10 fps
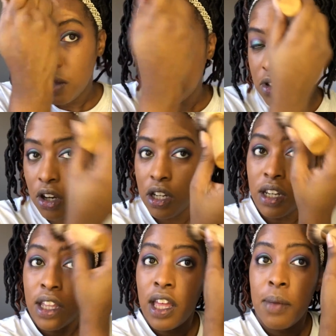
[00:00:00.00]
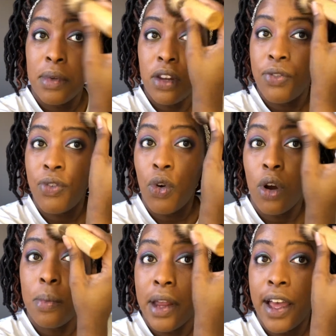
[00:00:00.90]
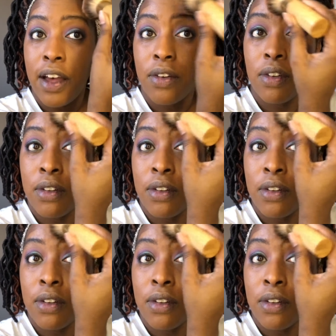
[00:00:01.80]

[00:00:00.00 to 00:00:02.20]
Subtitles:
I'm starting to come into form now.